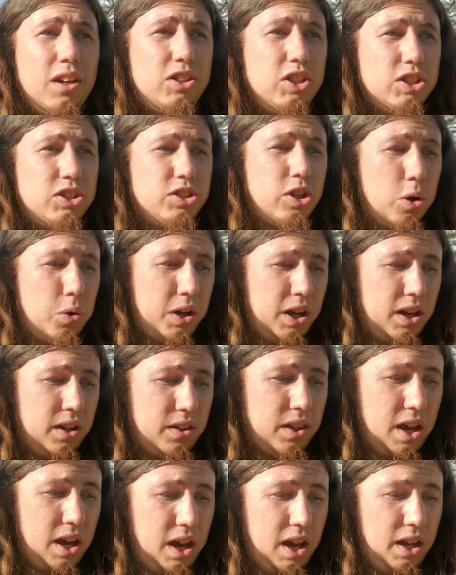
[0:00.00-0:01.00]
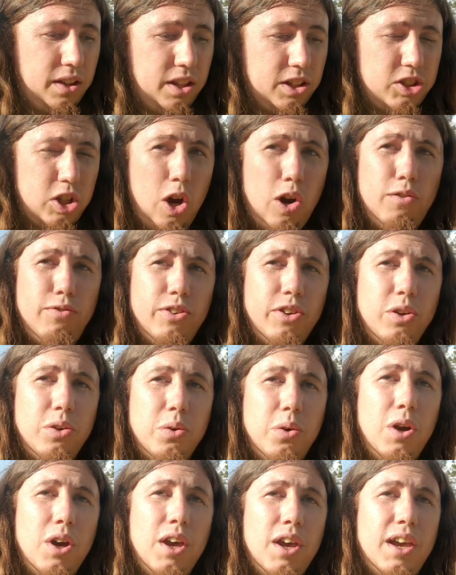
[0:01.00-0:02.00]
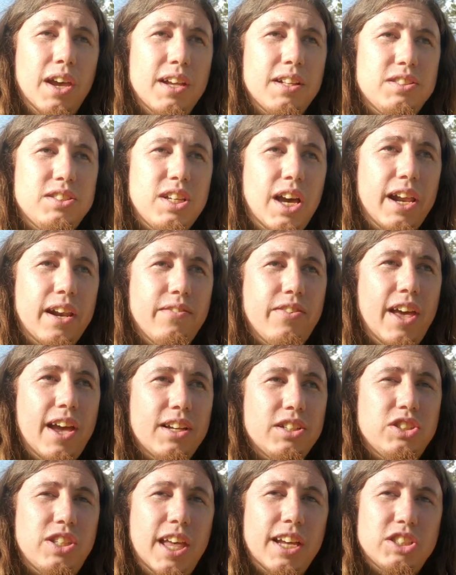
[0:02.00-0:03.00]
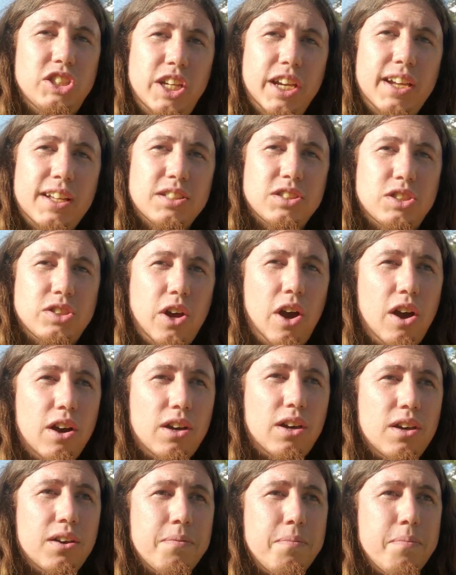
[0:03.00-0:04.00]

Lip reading: just soaking the tofu inside of that chicken stock,